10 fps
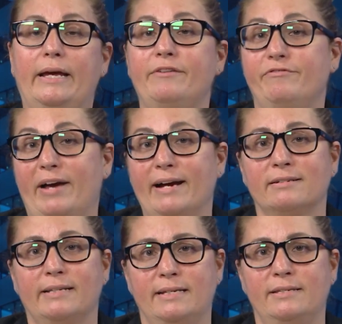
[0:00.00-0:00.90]
In
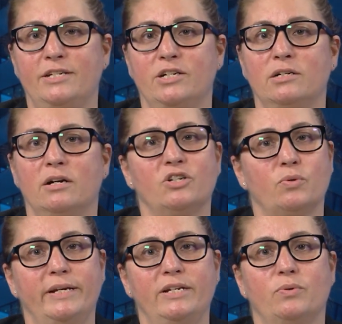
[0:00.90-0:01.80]
fact, last year, our
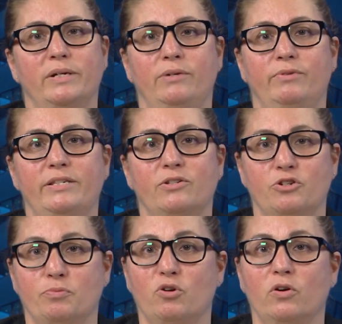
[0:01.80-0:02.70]
2020
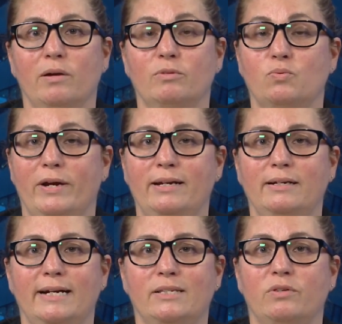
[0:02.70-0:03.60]
research program was
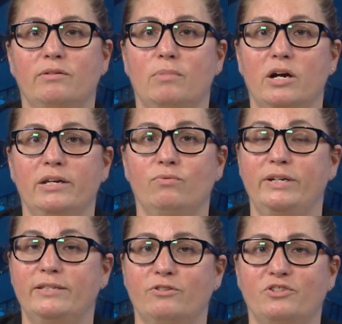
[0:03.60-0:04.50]
recognized with a Market
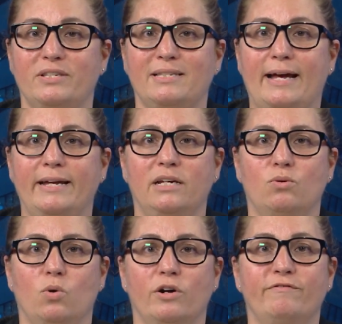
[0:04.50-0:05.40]
Research Society
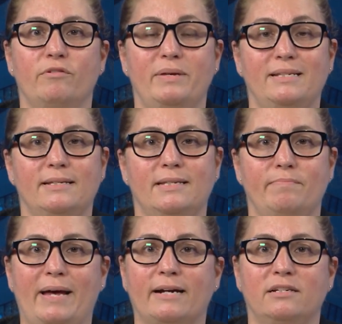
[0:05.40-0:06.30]
Award for Business
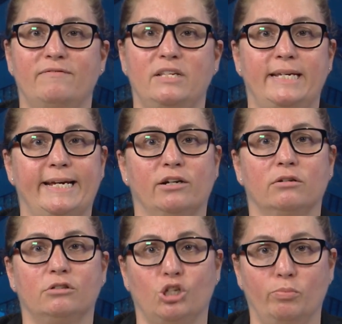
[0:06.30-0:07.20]
Impact of the
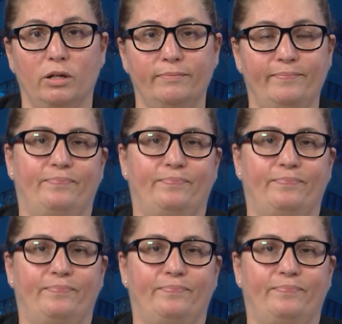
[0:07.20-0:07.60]
Year Global.